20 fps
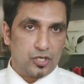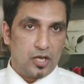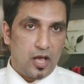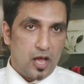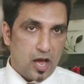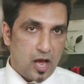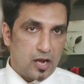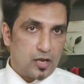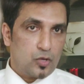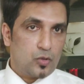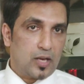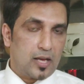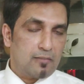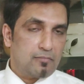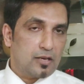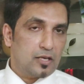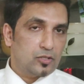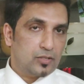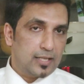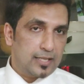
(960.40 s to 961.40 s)
and you can be
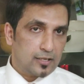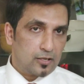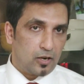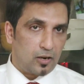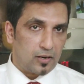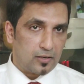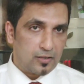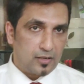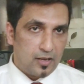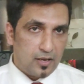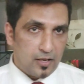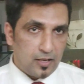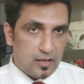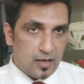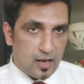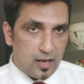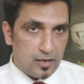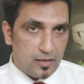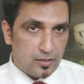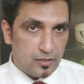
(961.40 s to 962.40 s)
easily caught
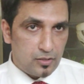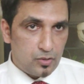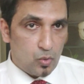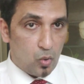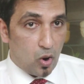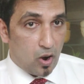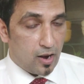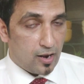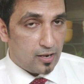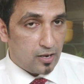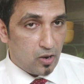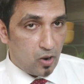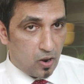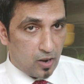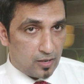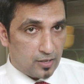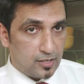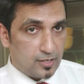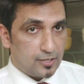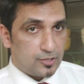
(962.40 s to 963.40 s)
and you are not
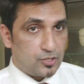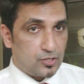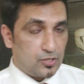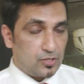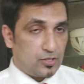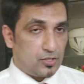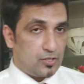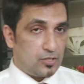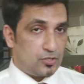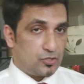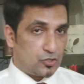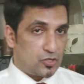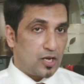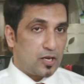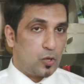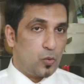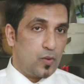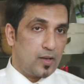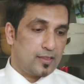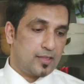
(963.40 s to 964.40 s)

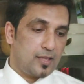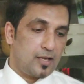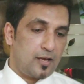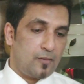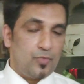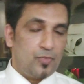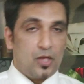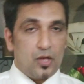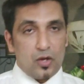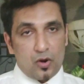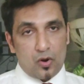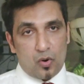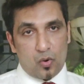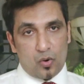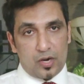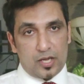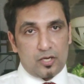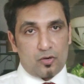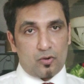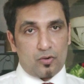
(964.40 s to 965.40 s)
stuck with
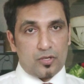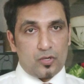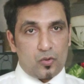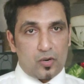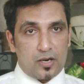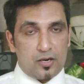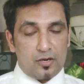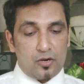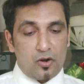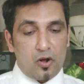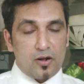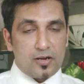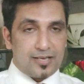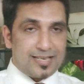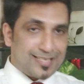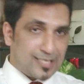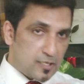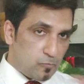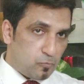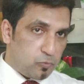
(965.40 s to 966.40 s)
you are not
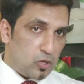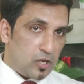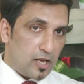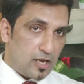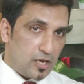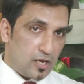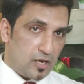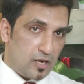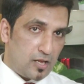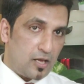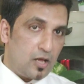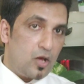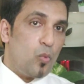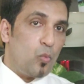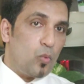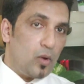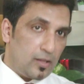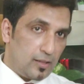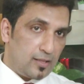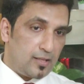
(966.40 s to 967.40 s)
disciplined
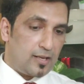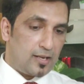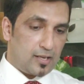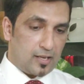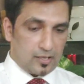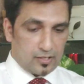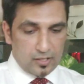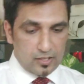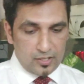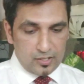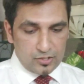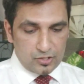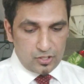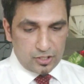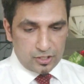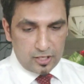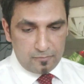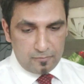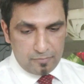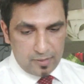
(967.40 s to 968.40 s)
while learning it. So it
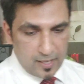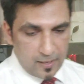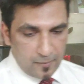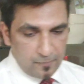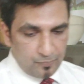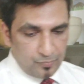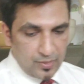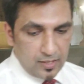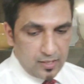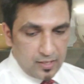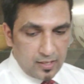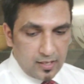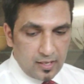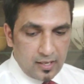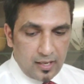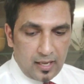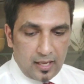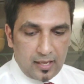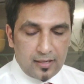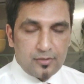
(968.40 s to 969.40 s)
should be
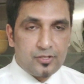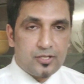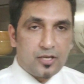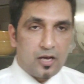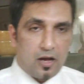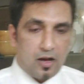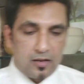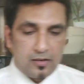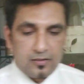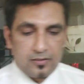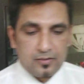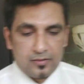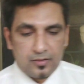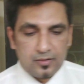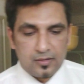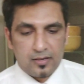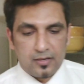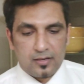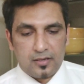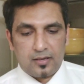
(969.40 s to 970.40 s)
hello John.
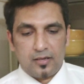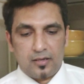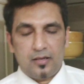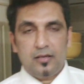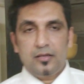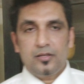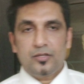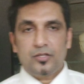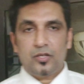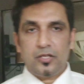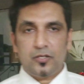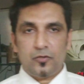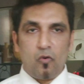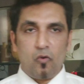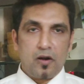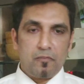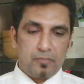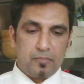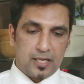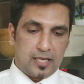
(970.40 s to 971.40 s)
So it
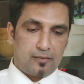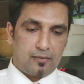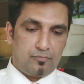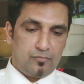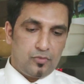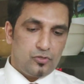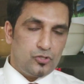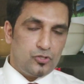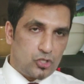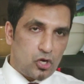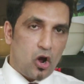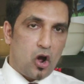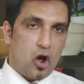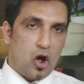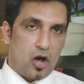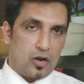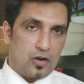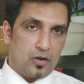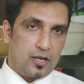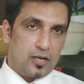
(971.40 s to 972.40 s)
won't become
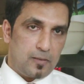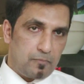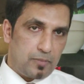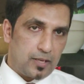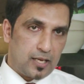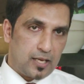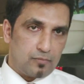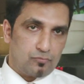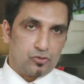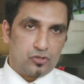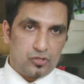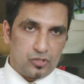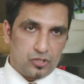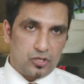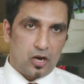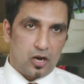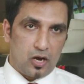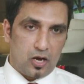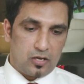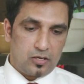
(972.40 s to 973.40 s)
John, it becomes
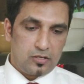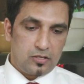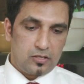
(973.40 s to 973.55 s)
John.